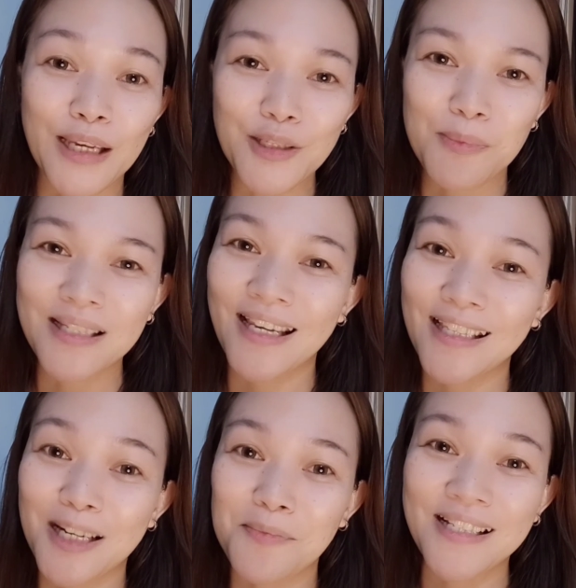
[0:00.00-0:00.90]
so masaya
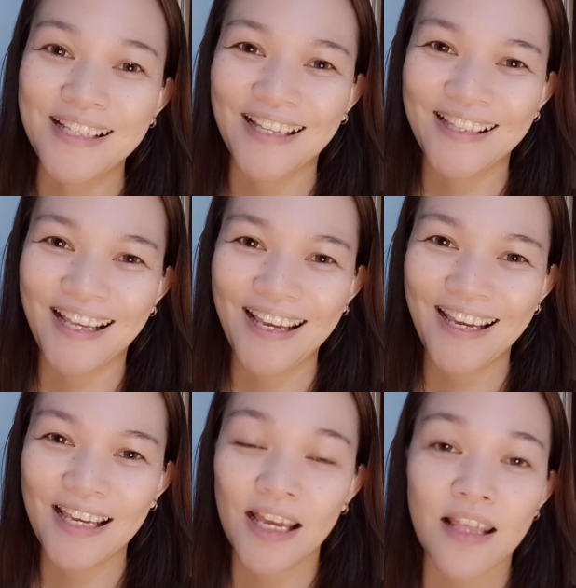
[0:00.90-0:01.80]
na naman si
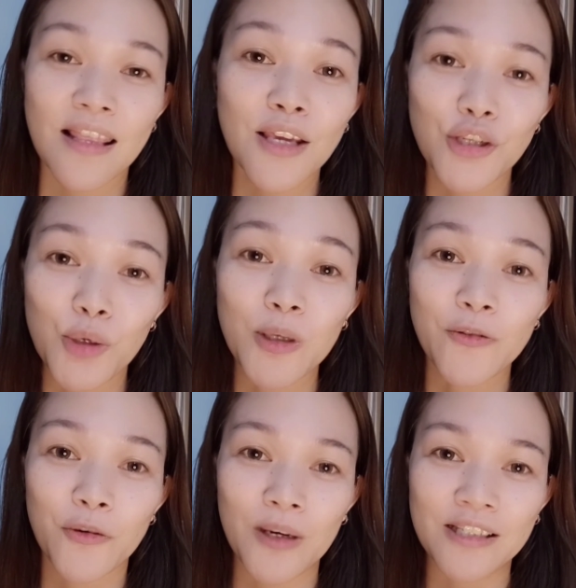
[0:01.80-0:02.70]
Ateng. Thank you so much
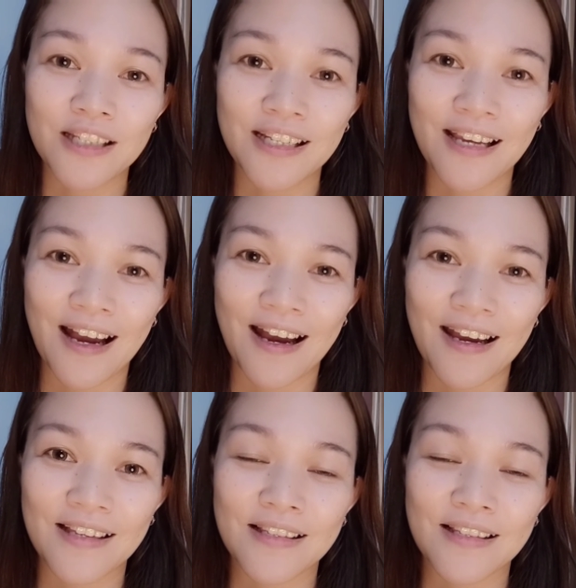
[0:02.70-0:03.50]
for watching, guys.